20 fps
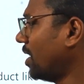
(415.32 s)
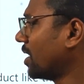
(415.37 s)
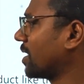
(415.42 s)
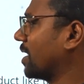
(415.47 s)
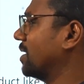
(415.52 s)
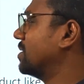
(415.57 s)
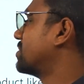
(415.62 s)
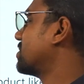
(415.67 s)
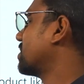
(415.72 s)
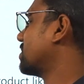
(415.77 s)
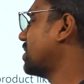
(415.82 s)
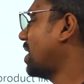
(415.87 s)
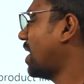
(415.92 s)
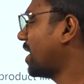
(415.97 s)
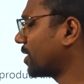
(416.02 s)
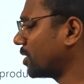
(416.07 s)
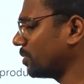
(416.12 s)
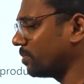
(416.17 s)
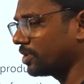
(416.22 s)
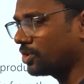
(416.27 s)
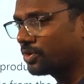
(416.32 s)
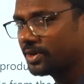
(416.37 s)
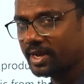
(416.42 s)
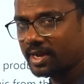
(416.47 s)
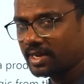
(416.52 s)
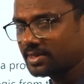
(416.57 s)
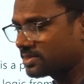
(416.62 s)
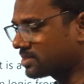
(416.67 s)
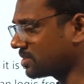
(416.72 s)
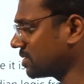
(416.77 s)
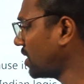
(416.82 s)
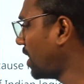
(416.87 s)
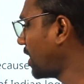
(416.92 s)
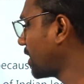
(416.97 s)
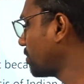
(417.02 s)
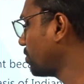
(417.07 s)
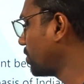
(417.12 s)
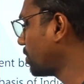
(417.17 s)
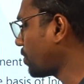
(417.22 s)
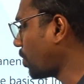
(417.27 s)
Consider the argument. Okay, consider the
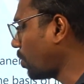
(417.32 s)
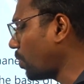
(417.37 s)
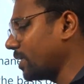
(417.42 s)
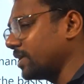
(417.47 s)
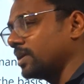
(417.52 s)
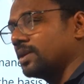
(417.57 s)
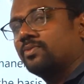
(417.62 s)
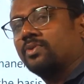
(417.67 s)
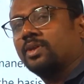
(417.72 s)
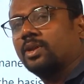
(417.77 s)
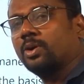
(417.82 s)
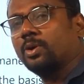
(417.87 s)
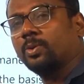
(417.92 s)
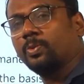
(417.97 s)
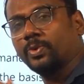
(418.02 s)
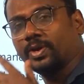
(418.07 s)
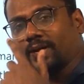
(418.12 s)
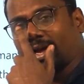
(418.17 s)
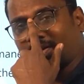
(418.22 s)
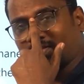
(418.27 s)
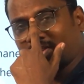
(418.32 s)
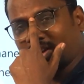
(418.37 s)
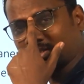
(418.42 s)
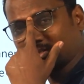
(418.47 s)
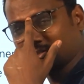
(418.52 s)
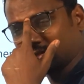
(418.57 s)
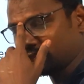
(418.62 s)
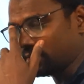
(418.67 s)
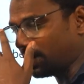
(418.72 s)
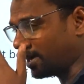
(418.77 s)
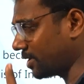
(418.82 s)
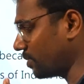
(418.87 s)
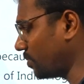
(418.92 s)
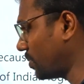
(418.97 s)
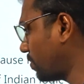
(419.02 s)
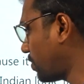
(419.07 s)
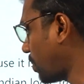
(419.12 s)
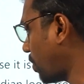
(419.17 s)
argument provided below. We have considered the argument